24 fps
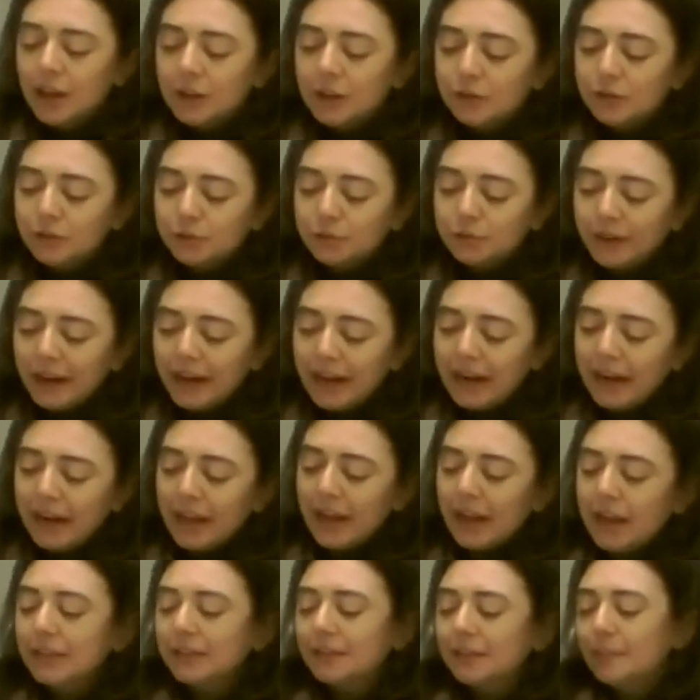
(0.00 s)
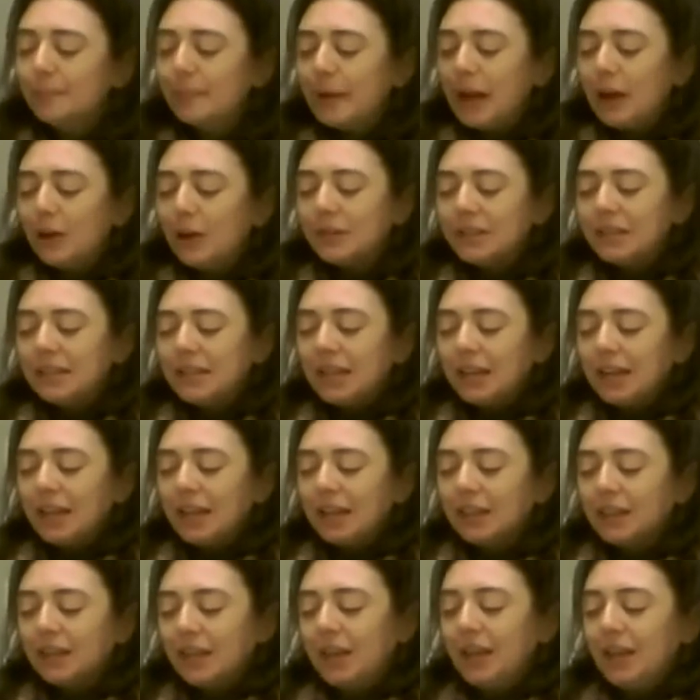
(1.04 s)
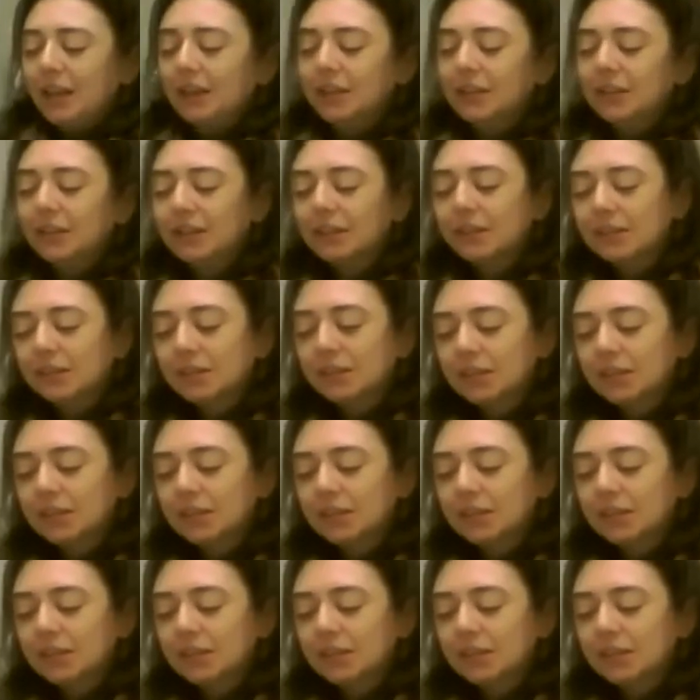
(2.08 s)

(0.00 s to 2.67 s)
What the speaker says: trading is about getting things